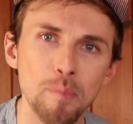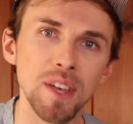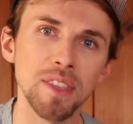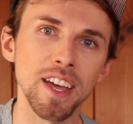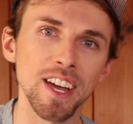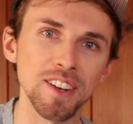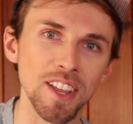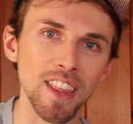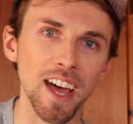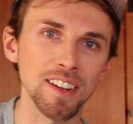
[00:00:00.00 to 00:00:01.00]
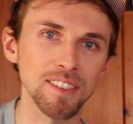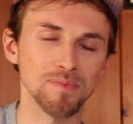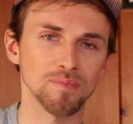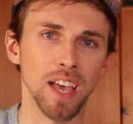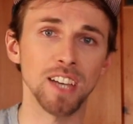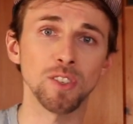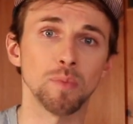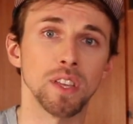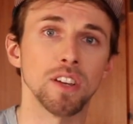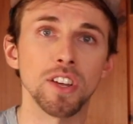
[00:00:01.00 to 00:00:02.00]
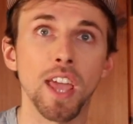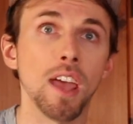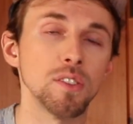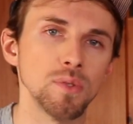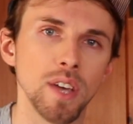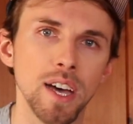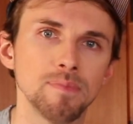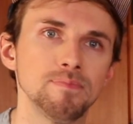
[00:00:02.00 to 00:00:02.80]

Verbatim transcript: Been there, done that, actually been there, can't do that.